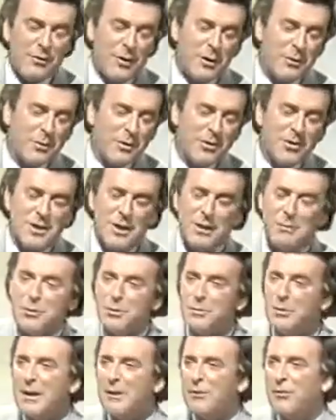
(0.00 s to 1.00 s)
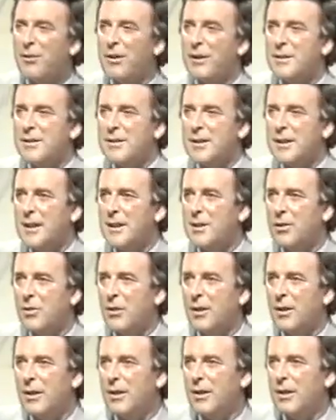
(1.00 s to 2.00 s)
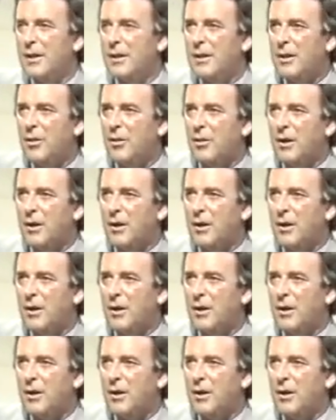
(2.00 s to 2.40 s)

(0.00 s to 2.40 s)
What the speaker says: got much time to make friends here. You're